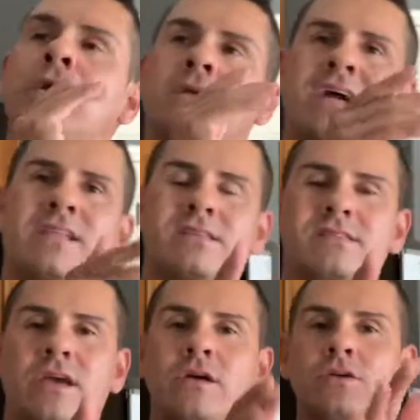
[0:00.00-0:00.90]
yeah, the
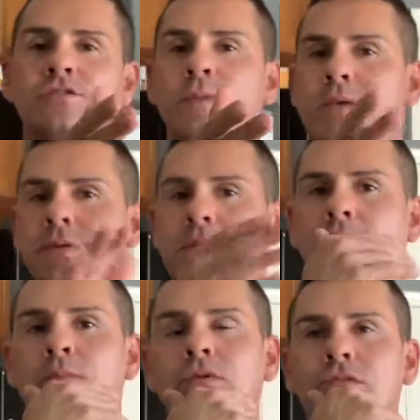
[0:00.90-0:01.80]
scale's maybe
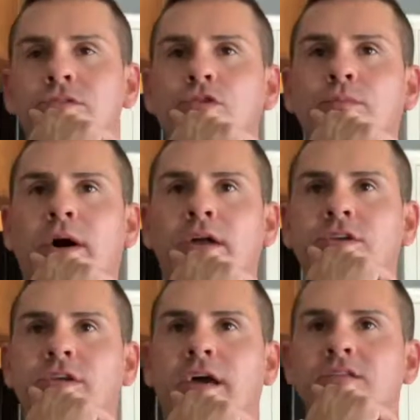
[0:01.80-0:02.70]
not moving too
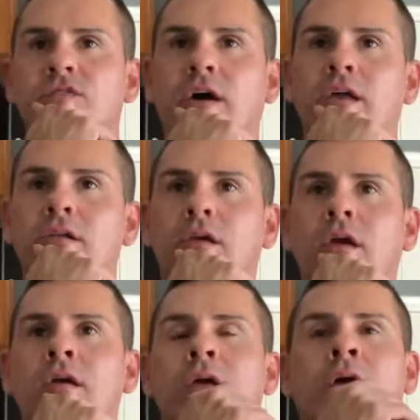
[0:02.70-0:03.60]
much. Yeah, it's fine,
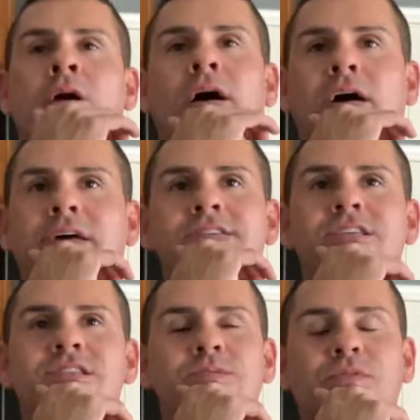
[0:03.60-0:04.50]
okay.
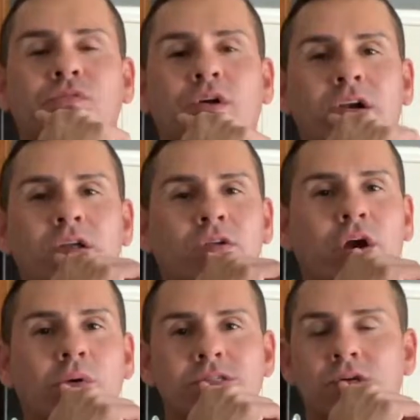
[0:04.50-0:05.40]
Seen this before,
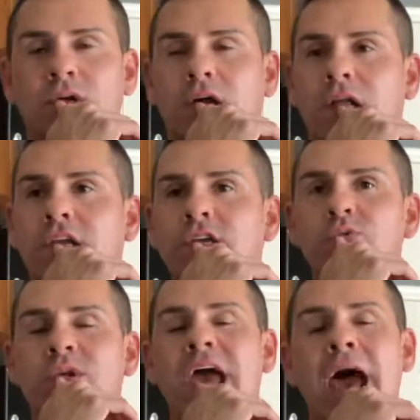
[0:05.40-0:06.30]
know what's going on. Here's
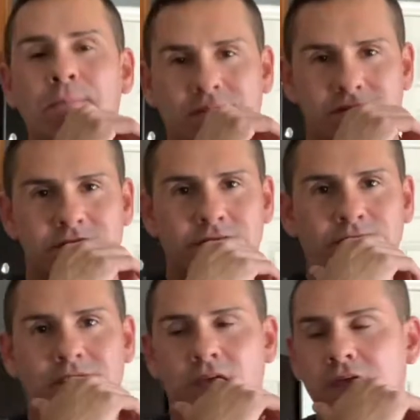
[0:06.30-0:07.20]
what happens,
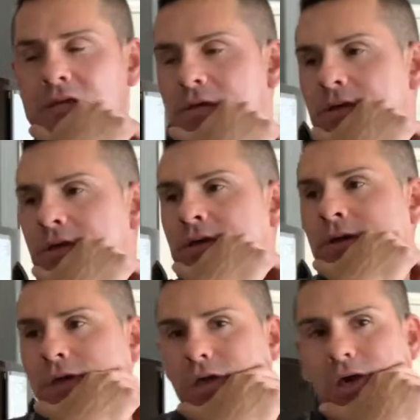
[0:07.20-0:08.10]
okay.
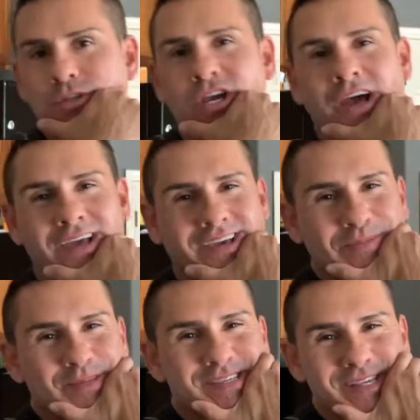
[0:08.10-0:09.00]
I'll try to
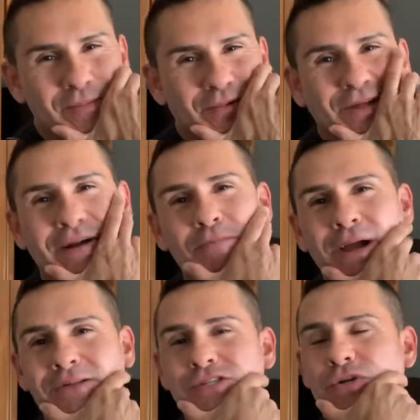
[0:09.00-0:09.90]
keep this simple and I'm
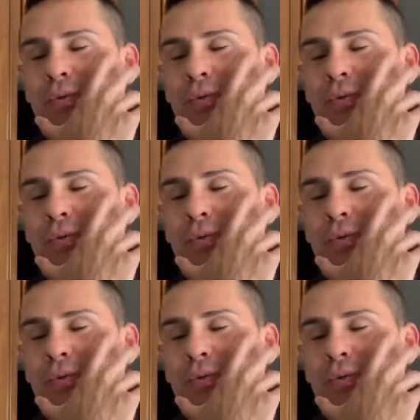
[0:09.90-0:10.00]
bouncing